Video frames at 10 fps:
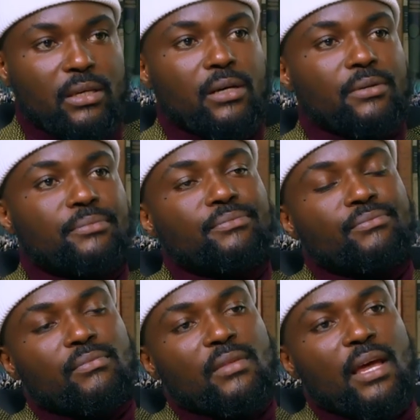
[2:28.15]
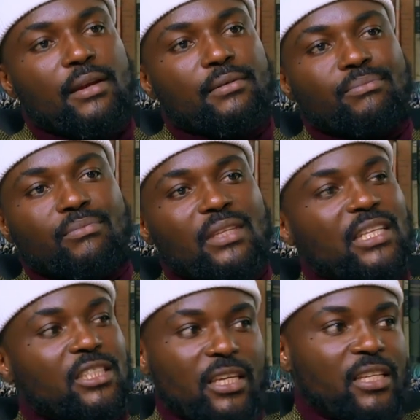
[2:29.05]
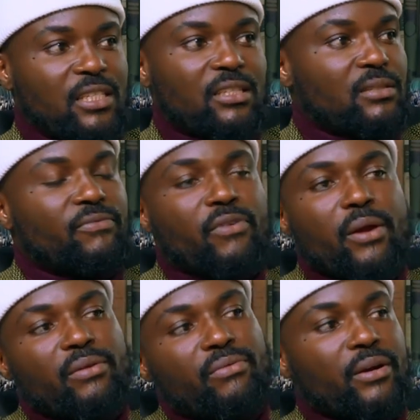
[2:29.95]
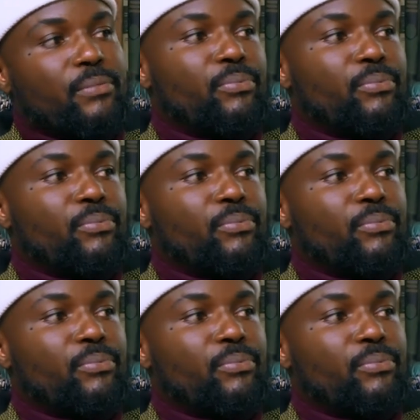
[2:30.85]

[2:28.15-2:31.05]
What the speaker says: Yeah. And it is very, very